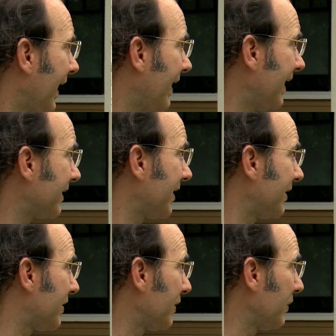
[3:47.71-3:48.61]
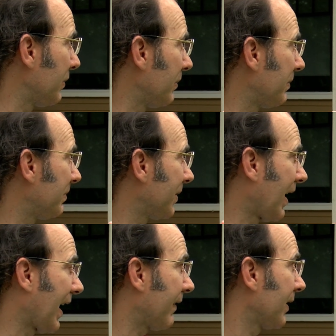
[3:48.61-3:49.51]
In addition to
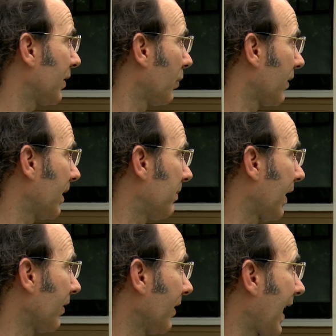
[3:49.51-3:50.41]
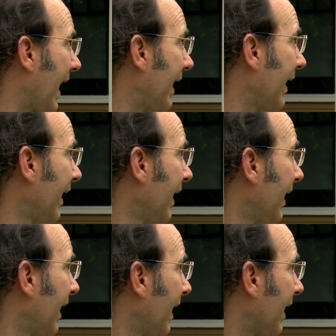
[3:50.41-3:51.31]
not having to worry about lead,
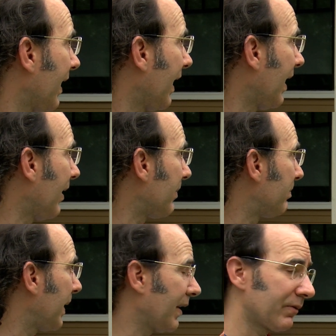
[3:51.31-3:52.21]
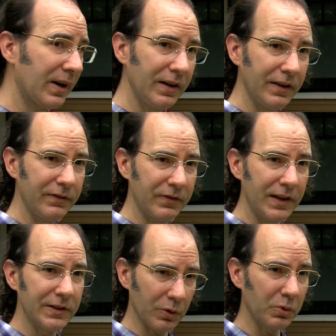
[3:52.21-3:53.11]
being rid of
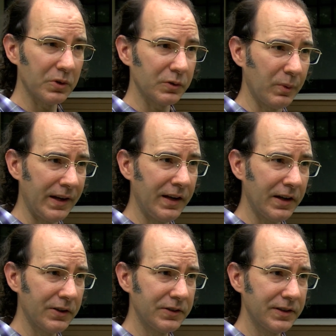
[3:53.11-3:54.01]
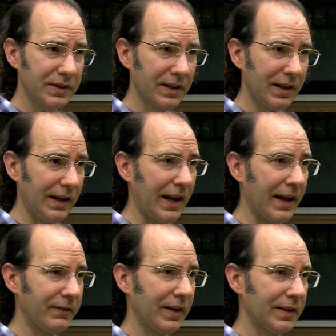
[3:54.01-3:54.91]
these old windows and
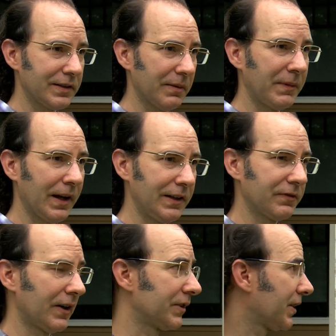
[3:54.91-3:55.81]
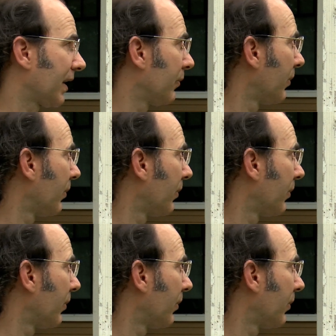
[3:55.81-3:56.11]
having some nice functioning